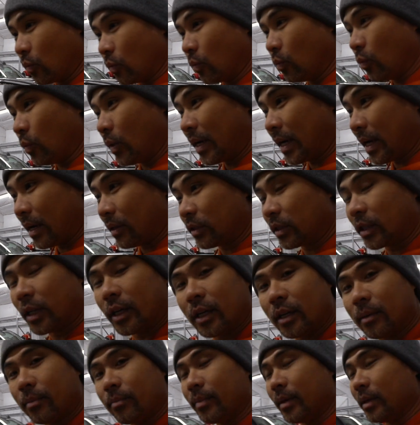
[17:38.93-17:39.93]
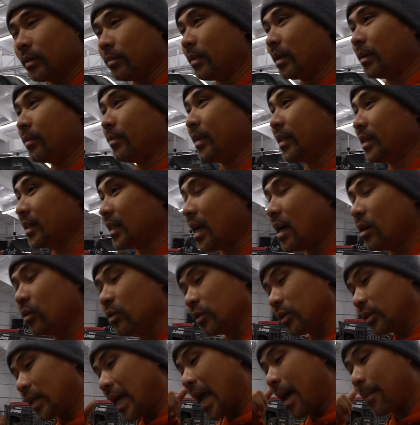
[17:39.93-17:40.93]
when I was starting build my business. I
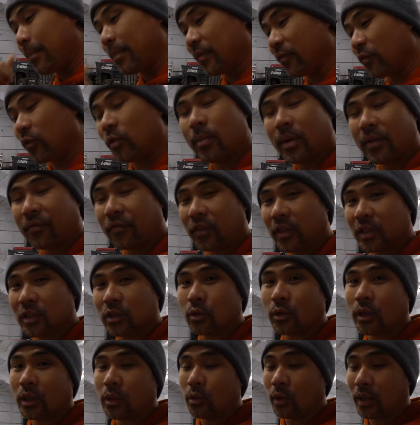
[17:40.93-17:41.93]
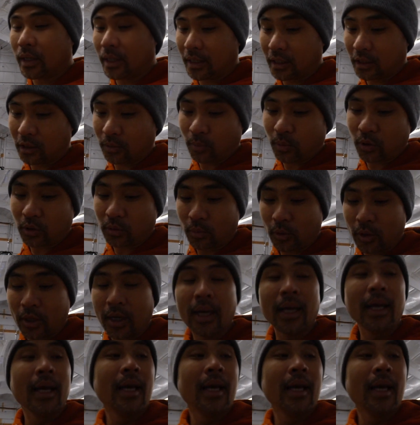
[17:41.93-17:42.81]
was happy for my first 21 inch push mower.